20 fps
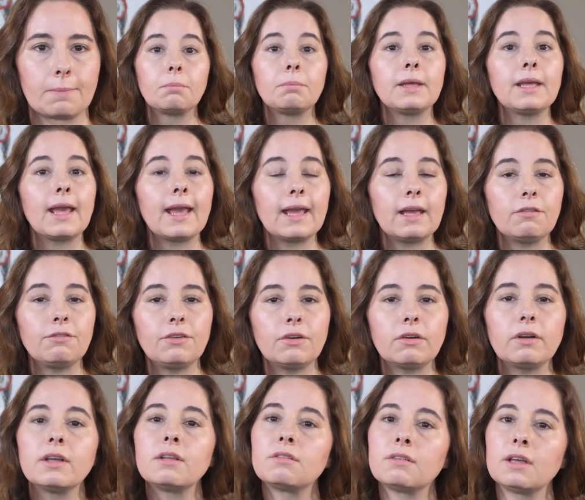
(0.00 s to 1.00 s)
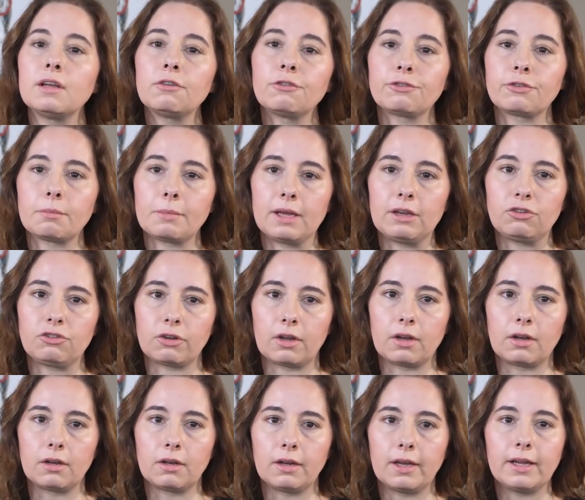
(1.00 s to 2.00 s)
Behavior is
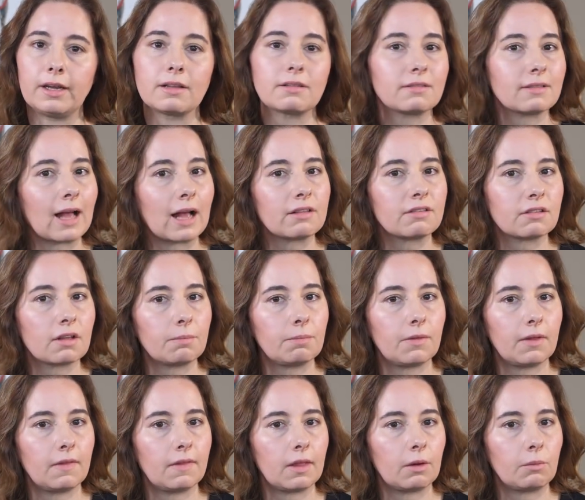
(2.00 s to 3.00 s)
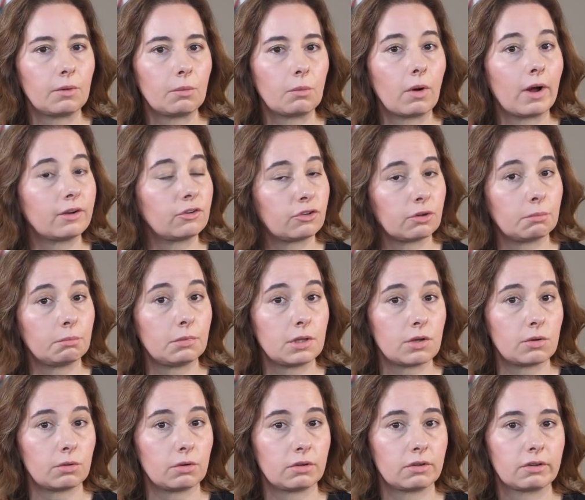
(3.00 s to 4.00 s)
information, and it's not something that we want to
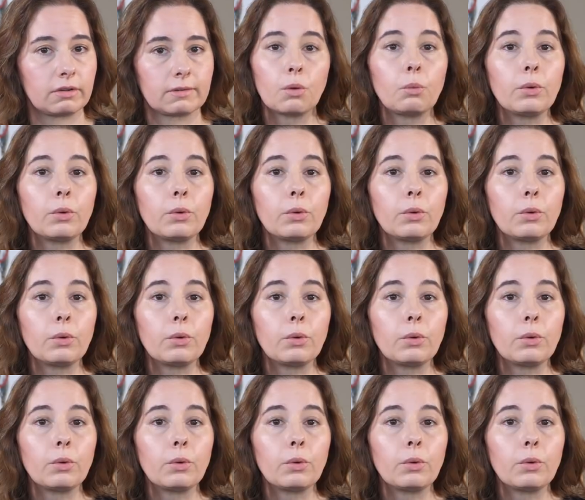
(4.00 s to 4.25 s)
mute.